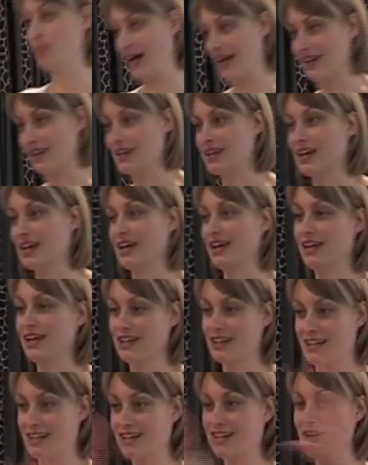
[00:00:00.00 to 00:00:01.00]

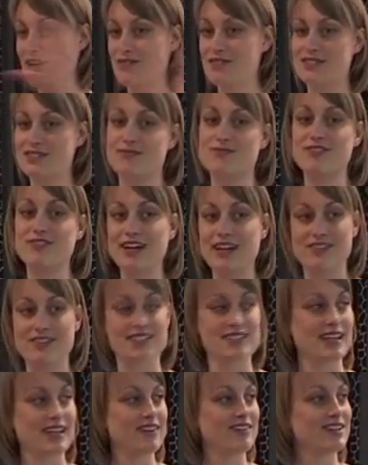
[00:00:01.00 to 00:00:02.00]
banking, and it covers
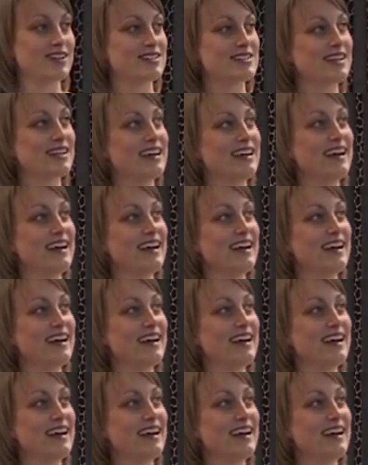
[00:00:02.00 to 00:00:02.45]
various areas.